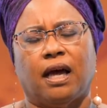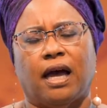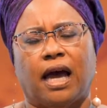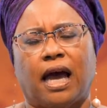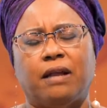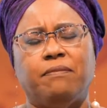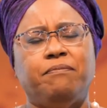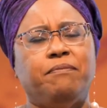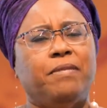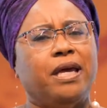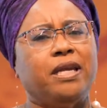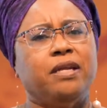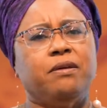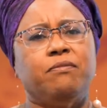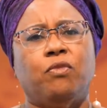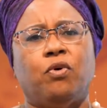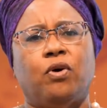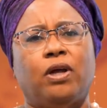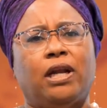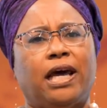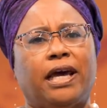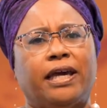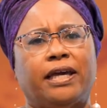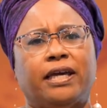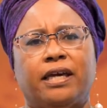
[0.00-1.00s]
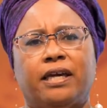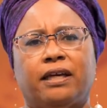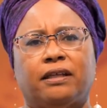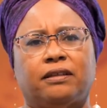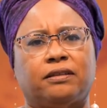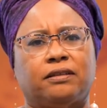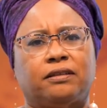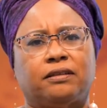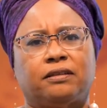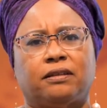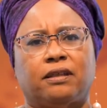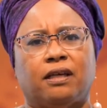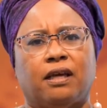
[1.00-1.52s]
and many more like it,
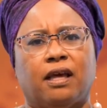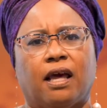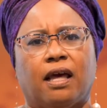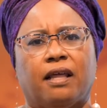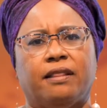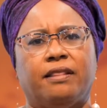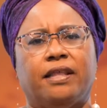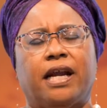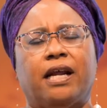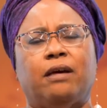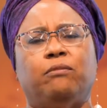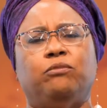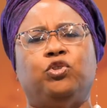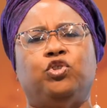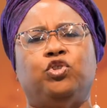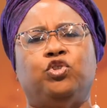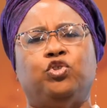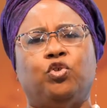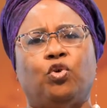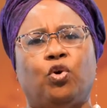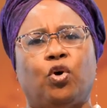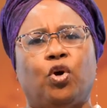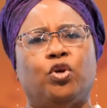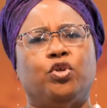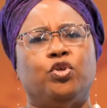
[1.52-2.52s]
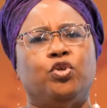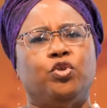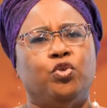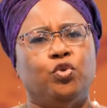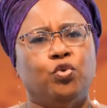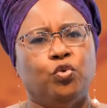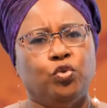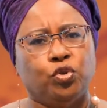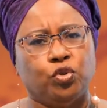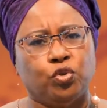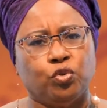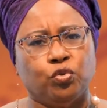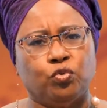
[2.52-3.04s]
that I'm sure
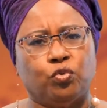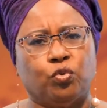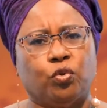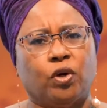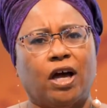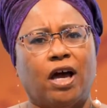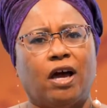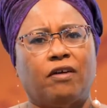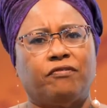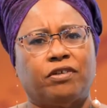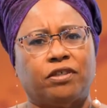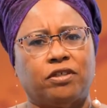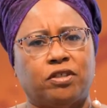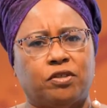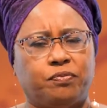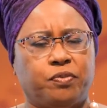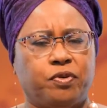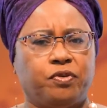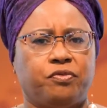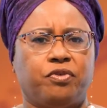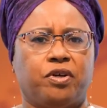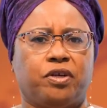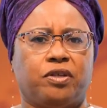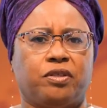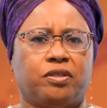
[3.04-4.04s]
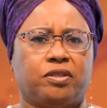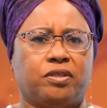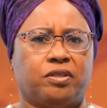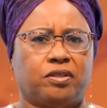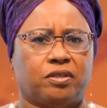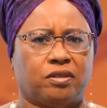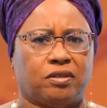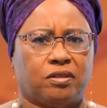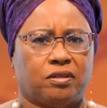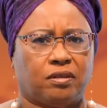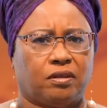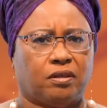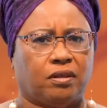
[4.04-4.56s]
you too have experienced
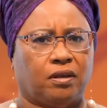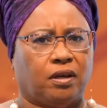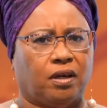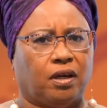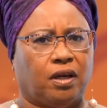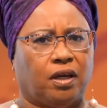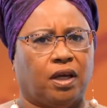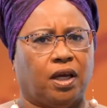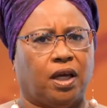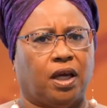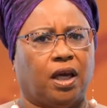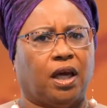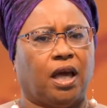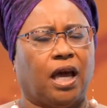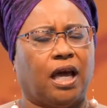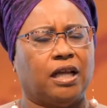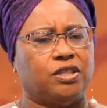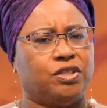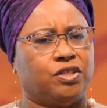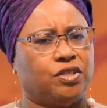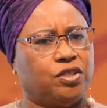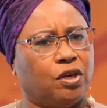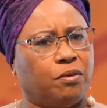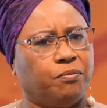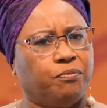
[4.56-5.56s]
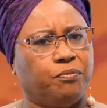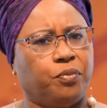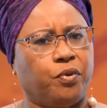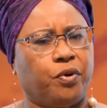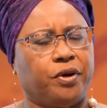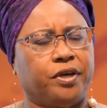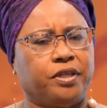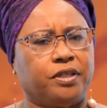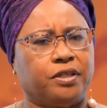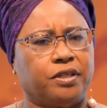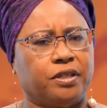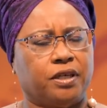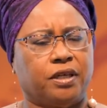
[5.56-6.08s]
at some
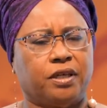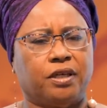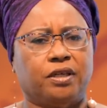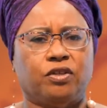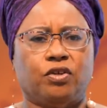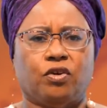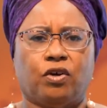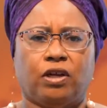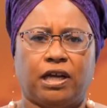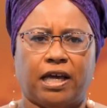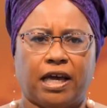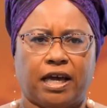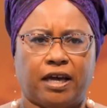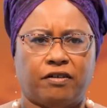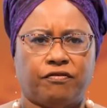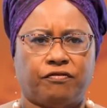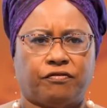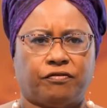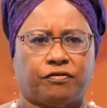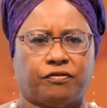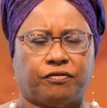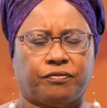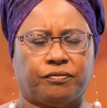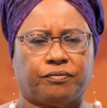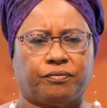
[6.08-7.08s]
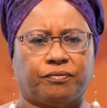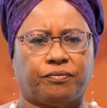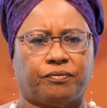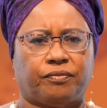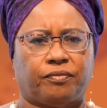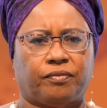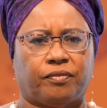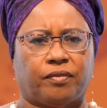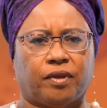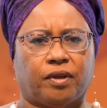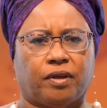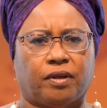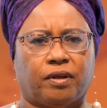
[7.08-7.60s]
point in your life,
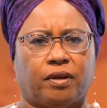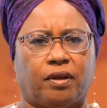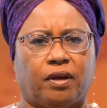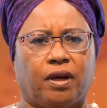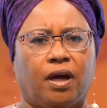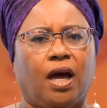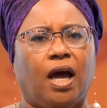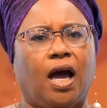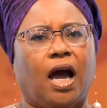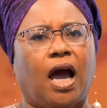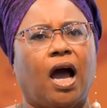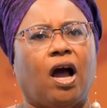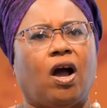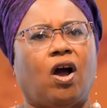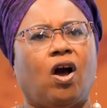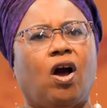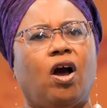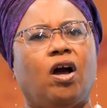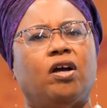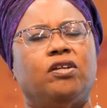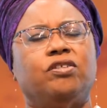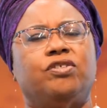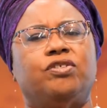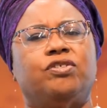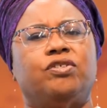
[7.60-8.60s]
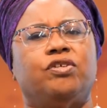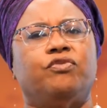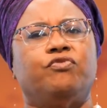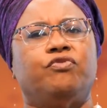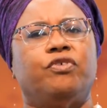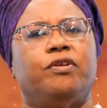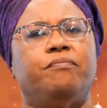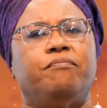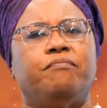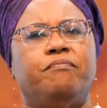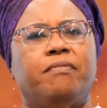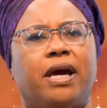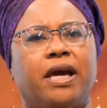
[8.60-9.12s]
are constant
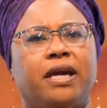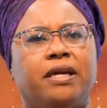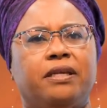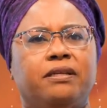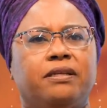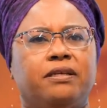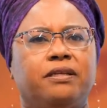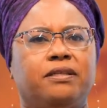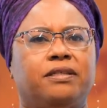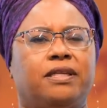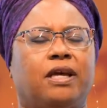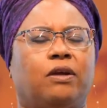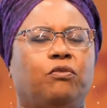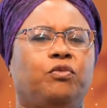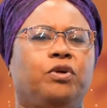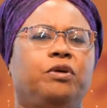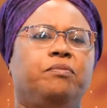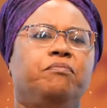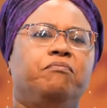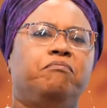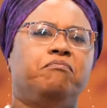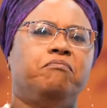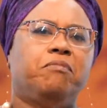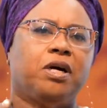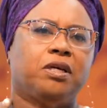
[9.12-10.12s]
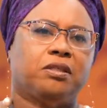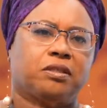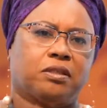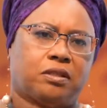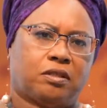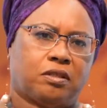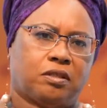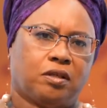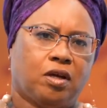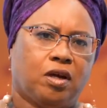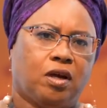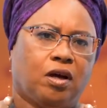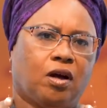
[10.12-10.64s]
reminders that we must
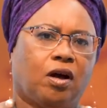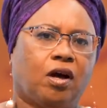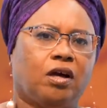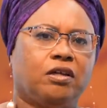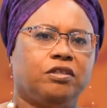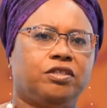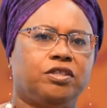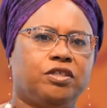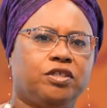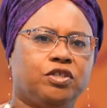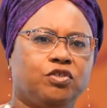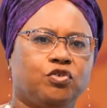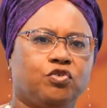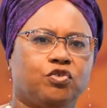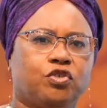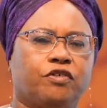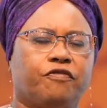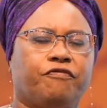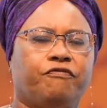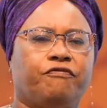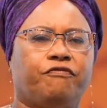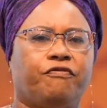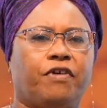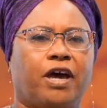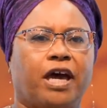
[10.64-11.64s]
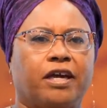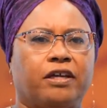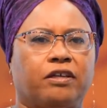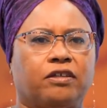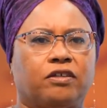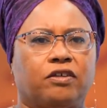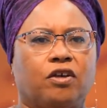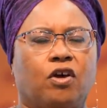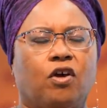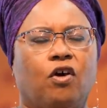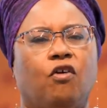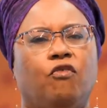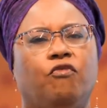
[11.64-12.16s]
continue to fight
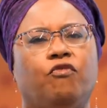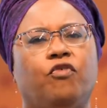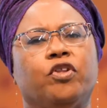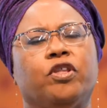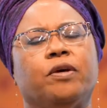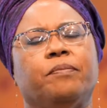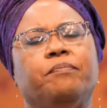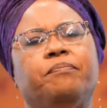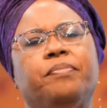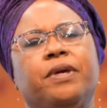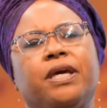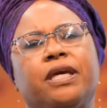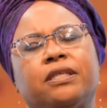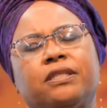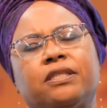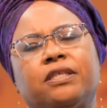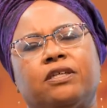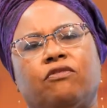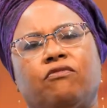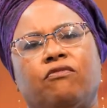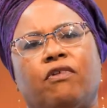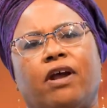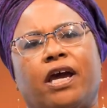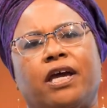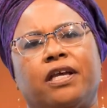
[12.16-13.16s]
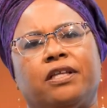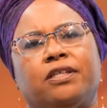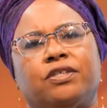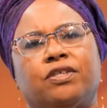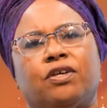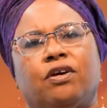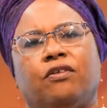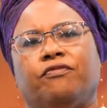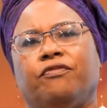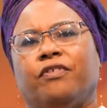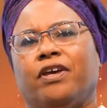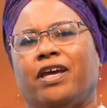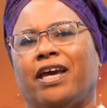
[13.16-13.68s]
for the basic rights
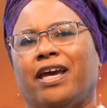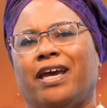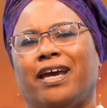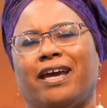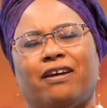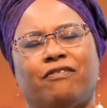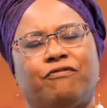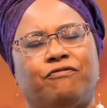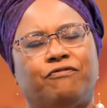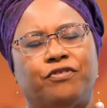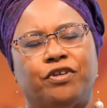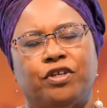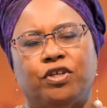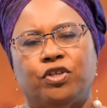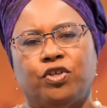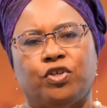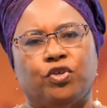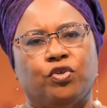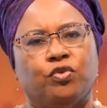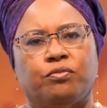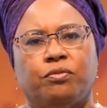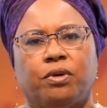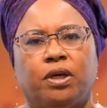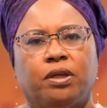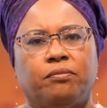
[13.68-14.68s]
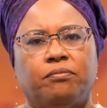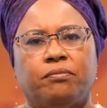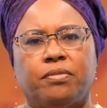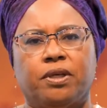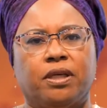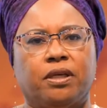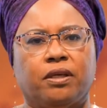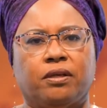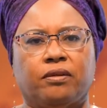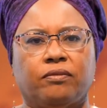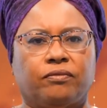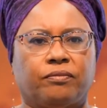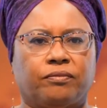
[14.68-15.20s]
of every human
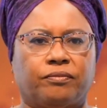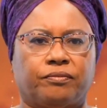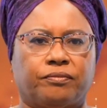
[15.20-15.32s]
being.